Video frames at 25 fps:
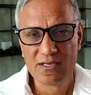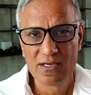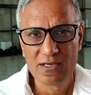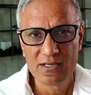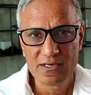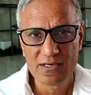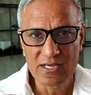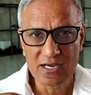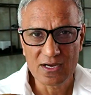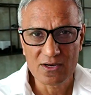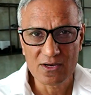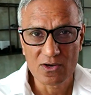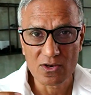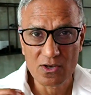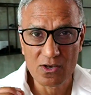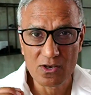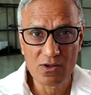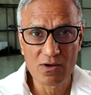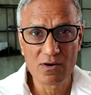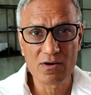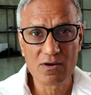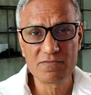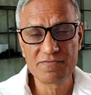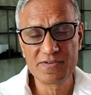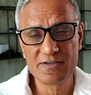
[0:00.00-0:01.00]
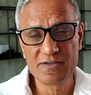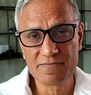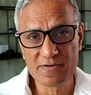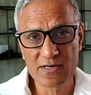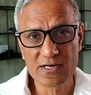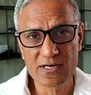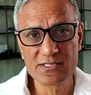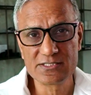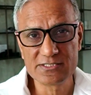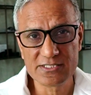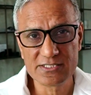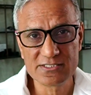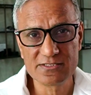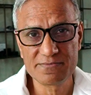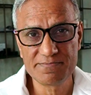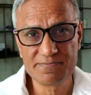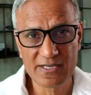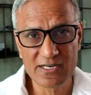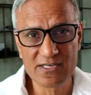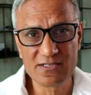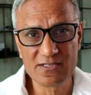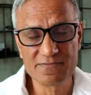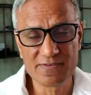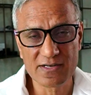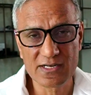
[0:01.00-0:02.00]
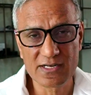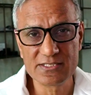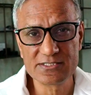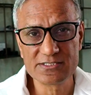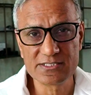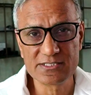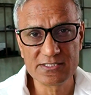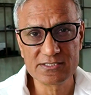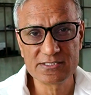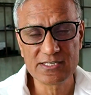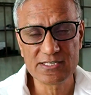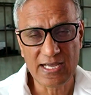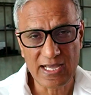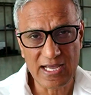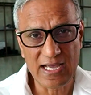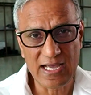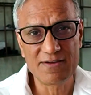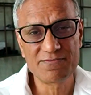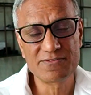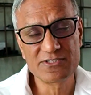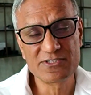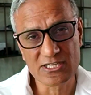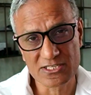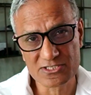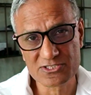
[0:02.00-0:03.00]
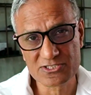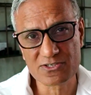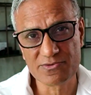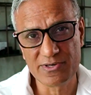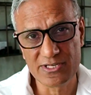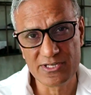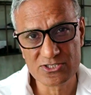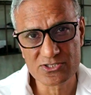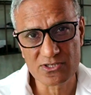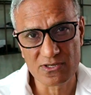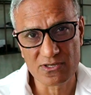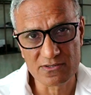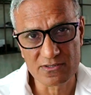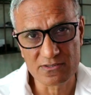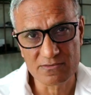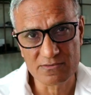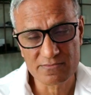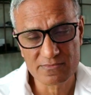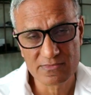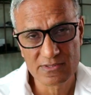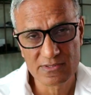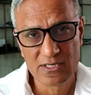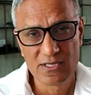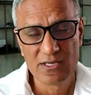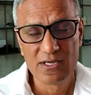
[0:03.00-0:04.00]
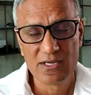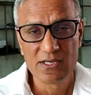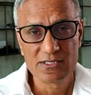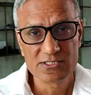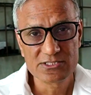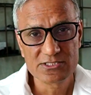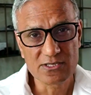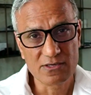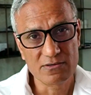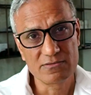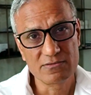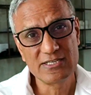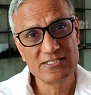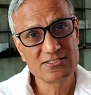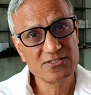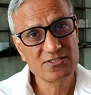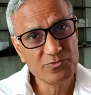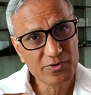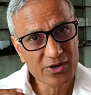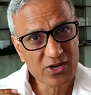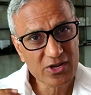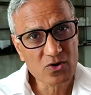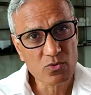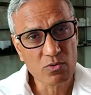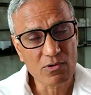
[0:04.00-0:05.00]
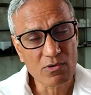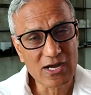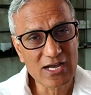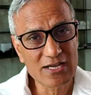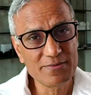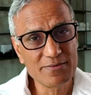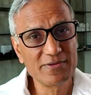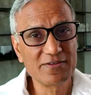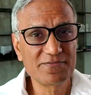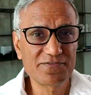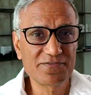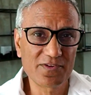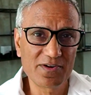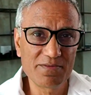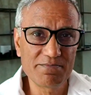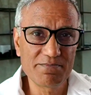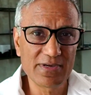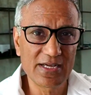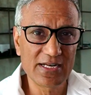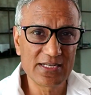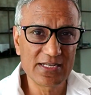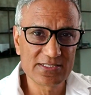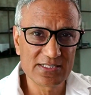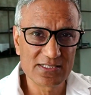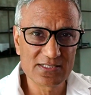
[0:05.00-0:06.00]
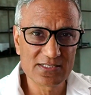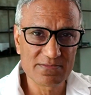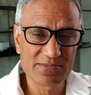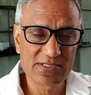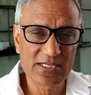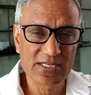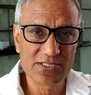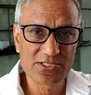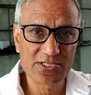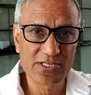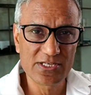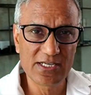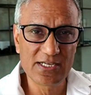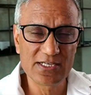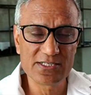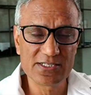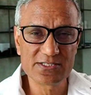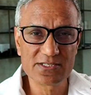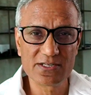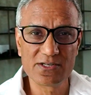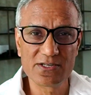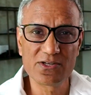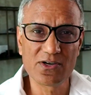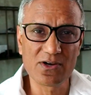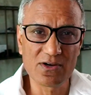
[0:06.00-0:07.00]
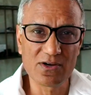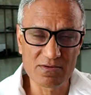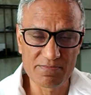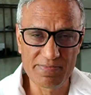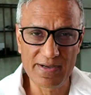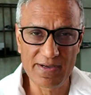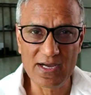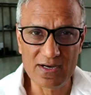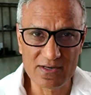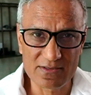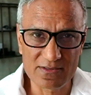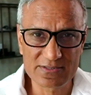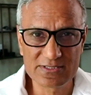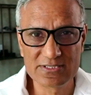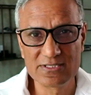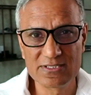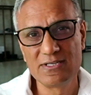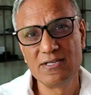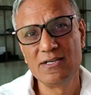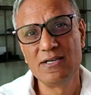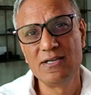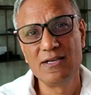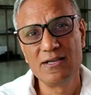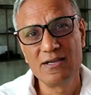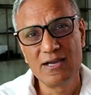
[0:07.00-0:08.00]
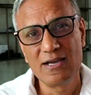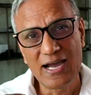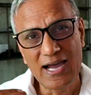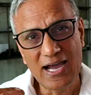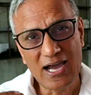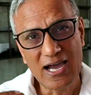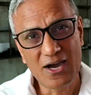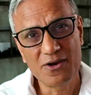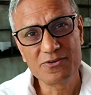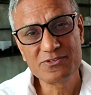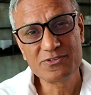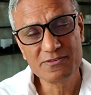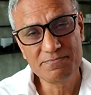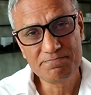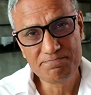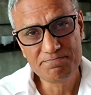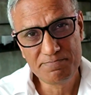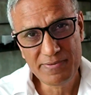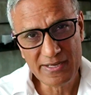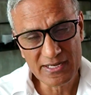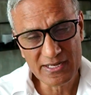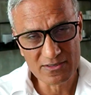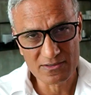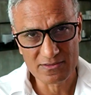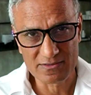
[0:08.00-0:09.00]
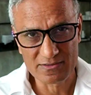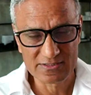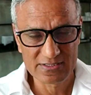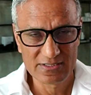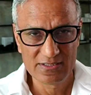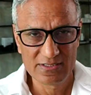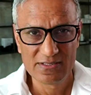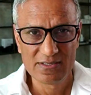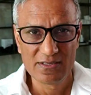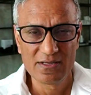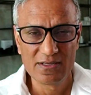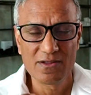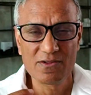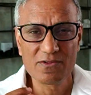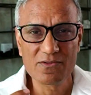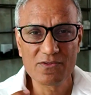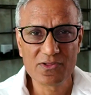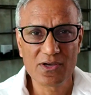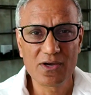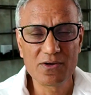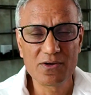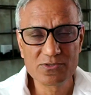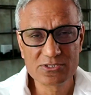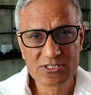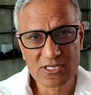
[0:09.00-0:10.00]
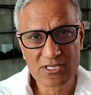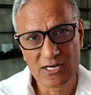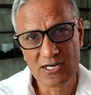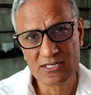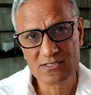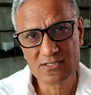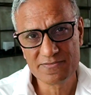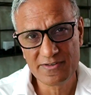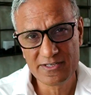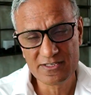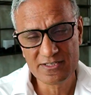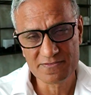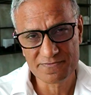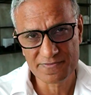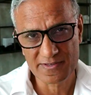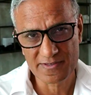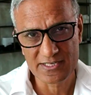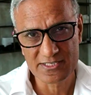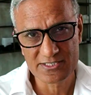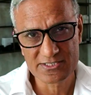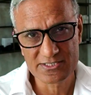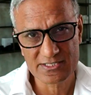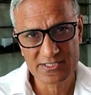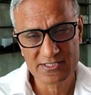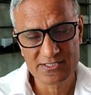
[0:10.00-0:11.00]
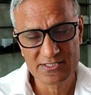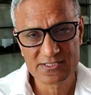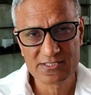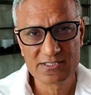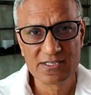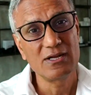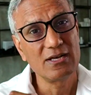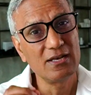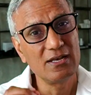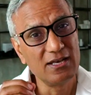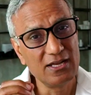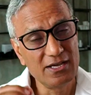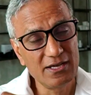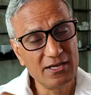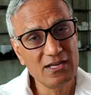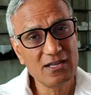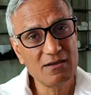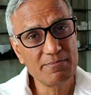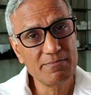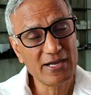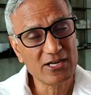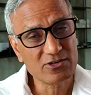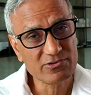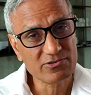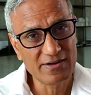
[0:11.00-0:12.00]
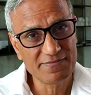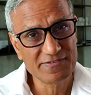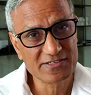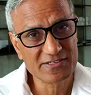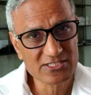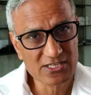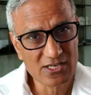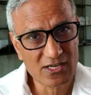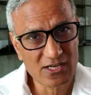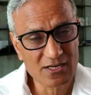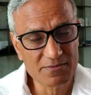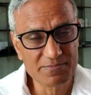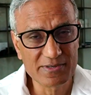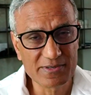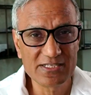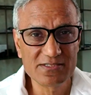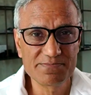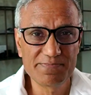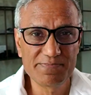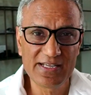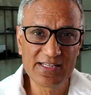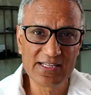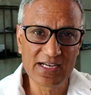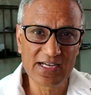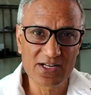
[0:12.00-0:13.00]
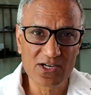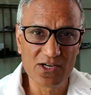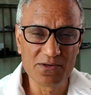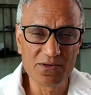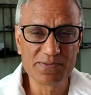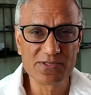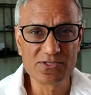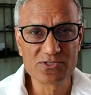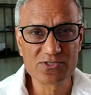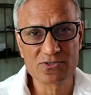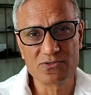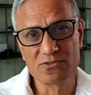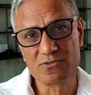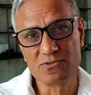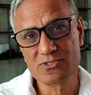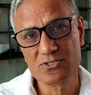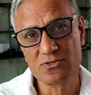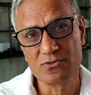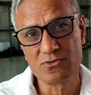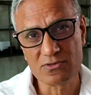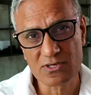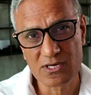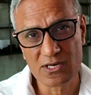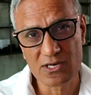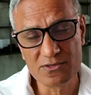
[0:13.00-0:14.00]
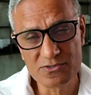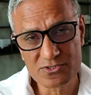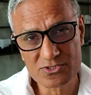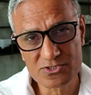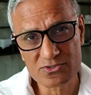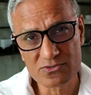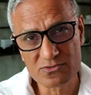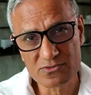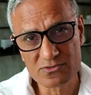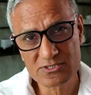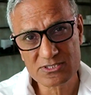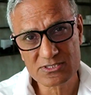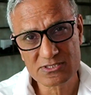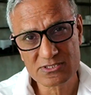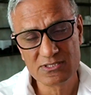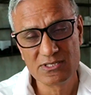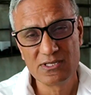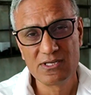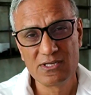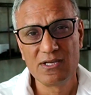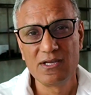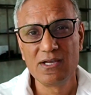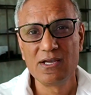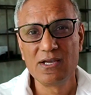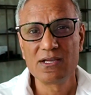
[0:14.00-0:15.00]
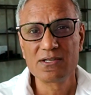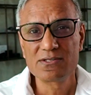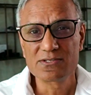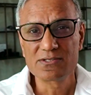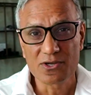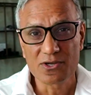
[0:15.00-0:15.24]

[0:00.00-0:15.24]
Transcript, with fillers: Now, a lot of devices, embedded devices, have touchscreens on them. So there's a requirement for embedded systems engineers to know about how to build those kinds of interfaces. Learning about graphics libraries, be that open source or closed source, so